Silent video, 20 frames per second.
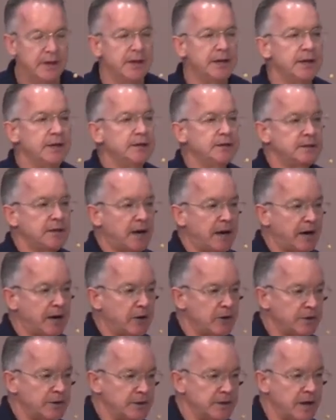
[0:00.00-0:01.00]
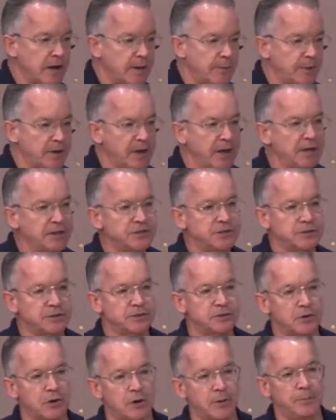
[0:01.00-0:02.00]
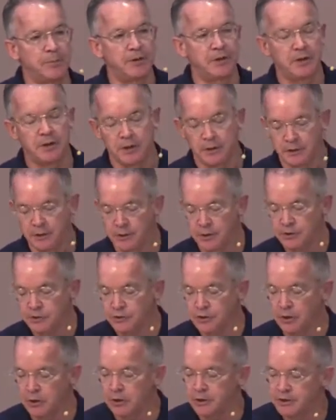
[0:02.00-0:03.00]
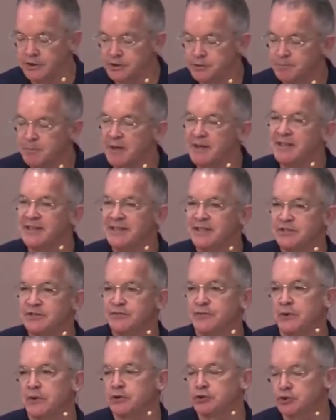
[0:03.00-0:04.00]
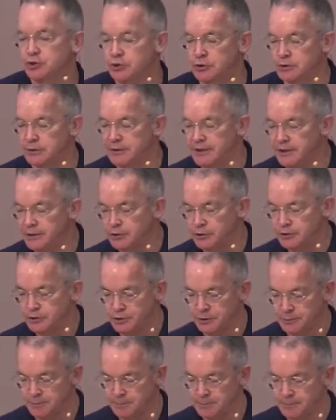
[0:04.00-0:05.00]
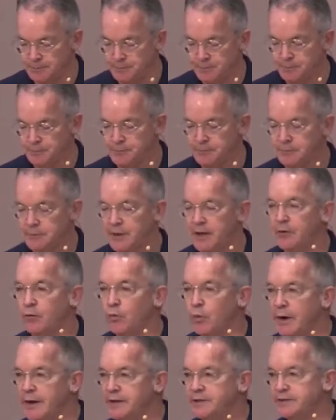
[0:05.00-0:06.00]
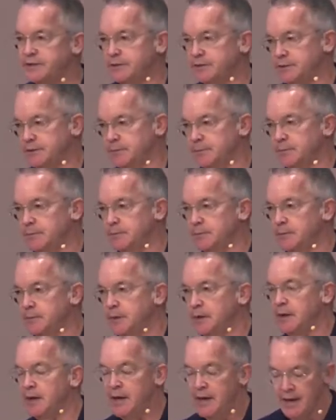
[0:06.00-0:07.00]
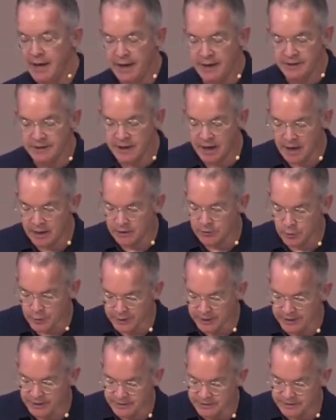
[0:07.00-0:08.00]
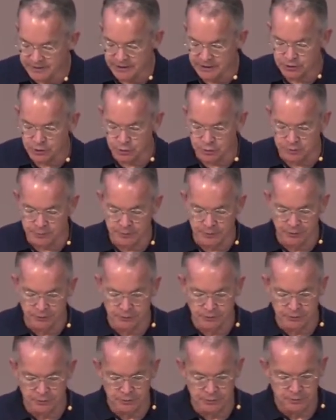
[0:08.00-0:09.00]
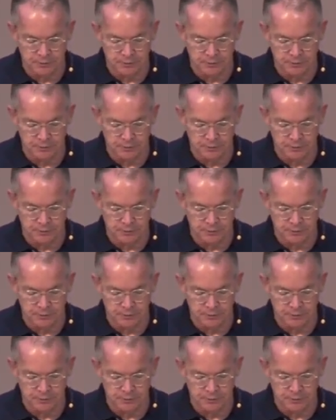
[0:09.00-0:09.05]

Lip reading: Entire denominations are being tarnished by dysfunctional leadership and racism and tolerating sexual abuse.